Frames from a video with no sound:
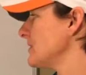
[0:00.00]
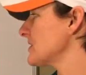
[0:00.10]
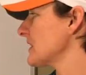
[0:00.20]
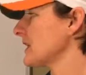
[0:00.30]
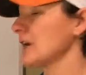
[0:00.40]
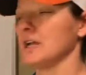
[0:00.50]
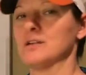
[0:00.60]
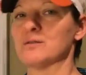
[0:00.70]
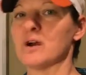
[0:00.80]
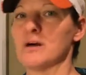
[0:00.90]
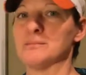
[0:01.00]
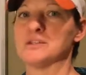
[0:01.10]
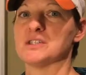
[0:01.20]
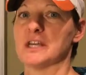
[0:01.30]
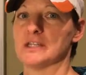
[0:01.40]
this can kind of
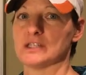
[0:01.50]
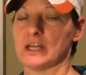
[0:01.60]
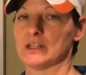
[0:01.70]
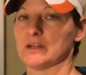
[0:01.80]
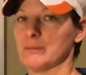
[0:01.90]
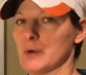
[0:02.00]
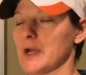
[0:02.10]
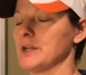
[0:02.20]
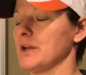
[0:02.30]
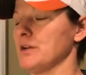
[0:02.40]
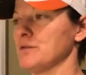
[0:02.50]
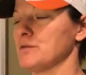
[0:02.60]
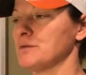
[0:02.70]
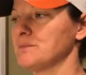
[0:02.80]
compensate and take the brunt of